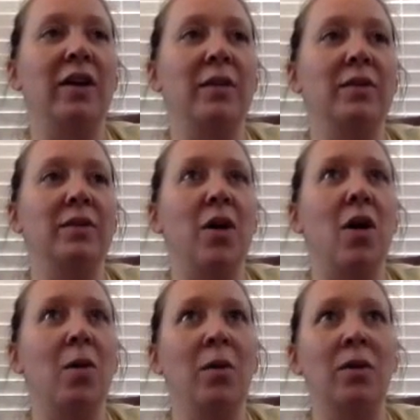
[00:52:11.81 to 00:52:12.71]
It was
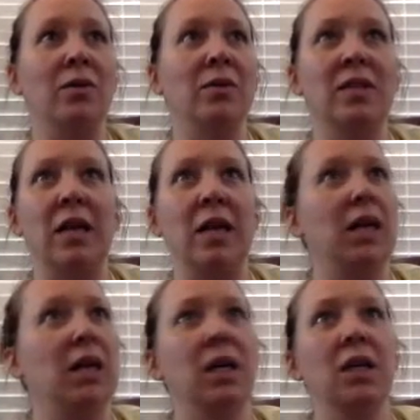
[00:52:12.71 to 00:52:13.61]
almost
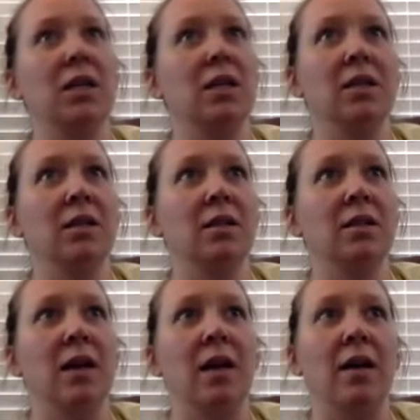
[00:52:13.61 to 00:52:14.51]
like
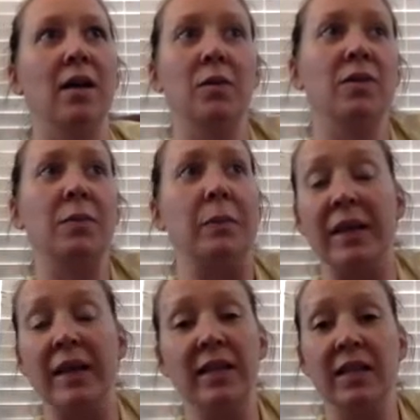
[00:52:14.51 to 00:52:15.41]
it was
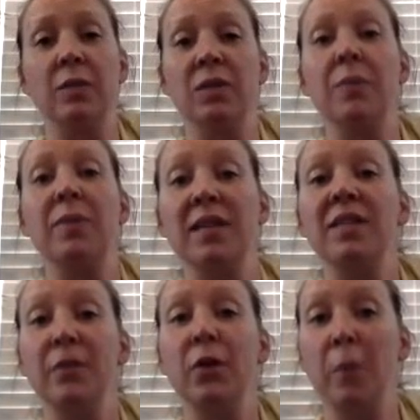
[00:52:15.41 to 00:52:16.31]
a
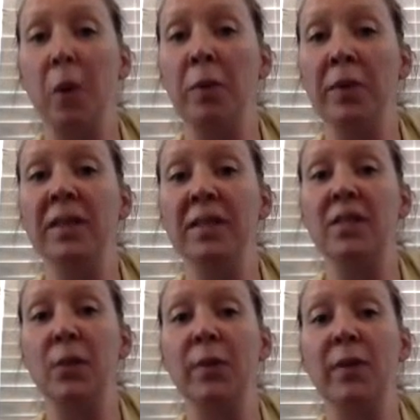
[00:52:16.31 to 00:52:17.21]
blissful moment in
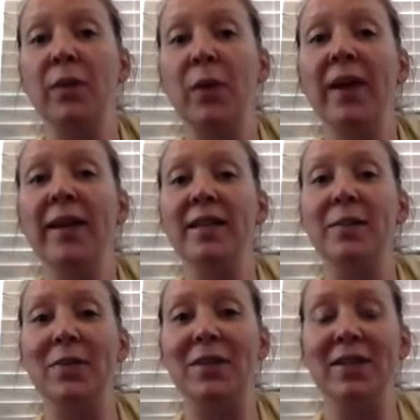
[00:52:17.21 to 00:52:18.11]
so many ways
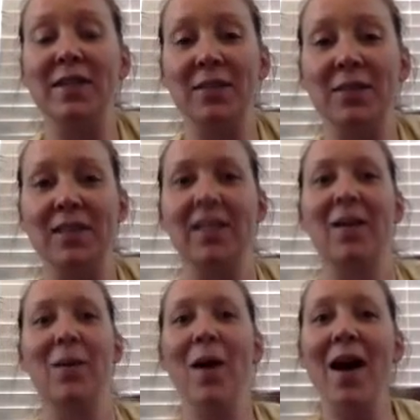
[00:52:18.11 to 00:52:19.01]
because I was
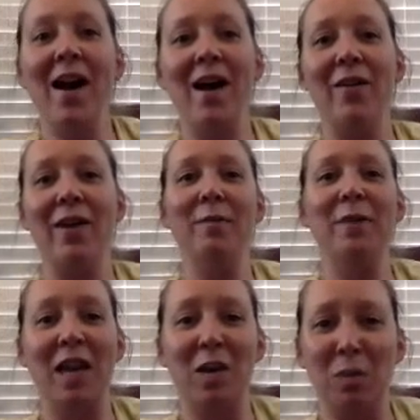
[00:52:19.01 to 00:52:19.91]
like, wow, I'm
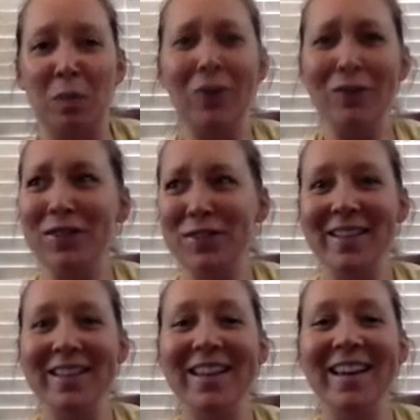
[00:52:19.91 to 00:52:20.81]
capable of
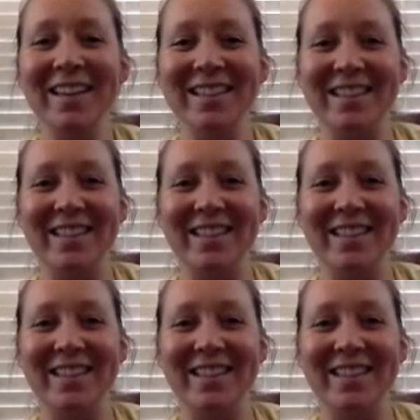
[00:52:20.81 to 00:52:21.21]
doing this.